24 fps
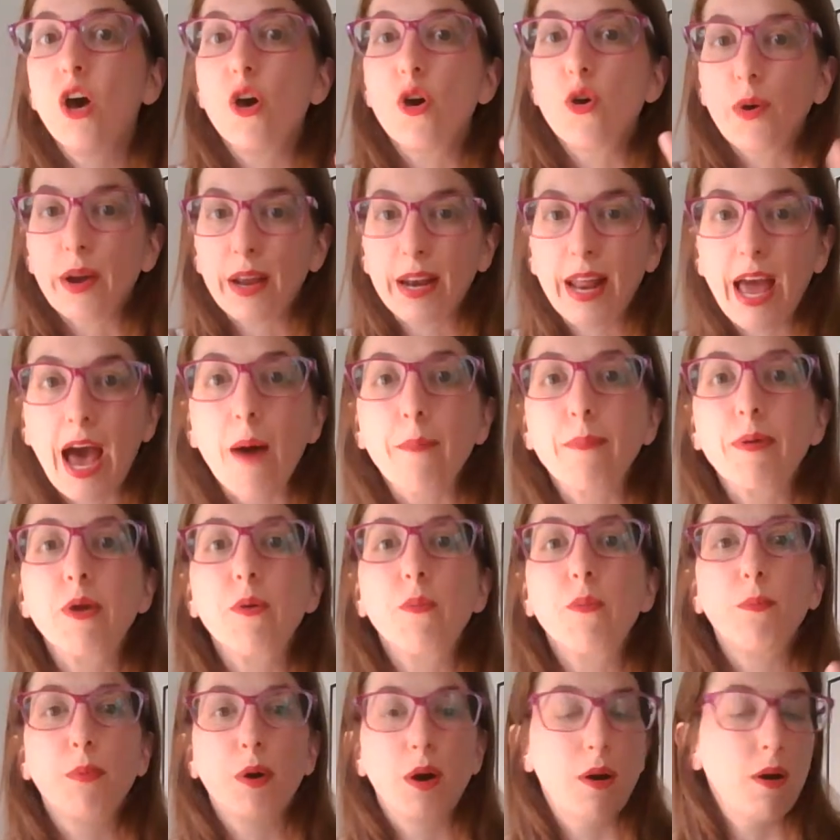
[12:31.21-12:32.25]
who can help
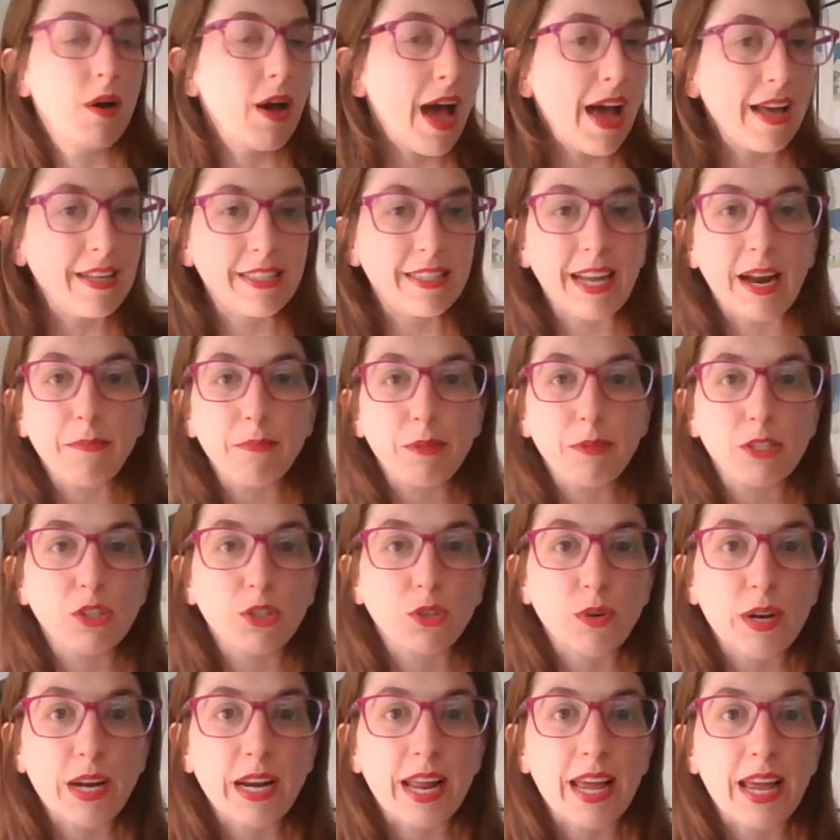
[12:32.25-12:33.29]
you set up the
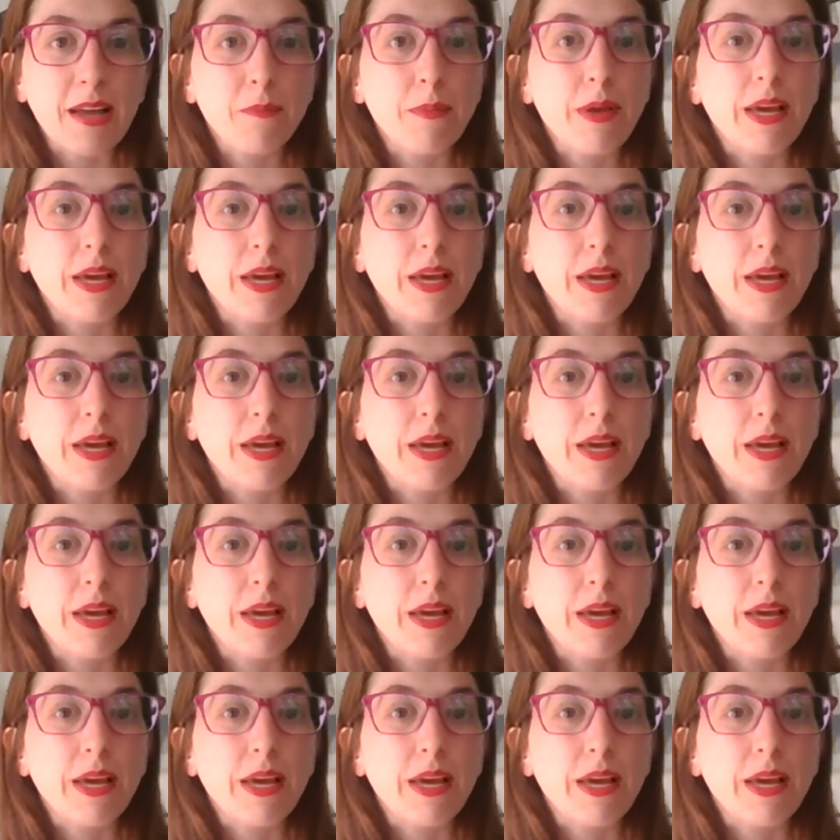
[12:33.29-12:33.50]
screening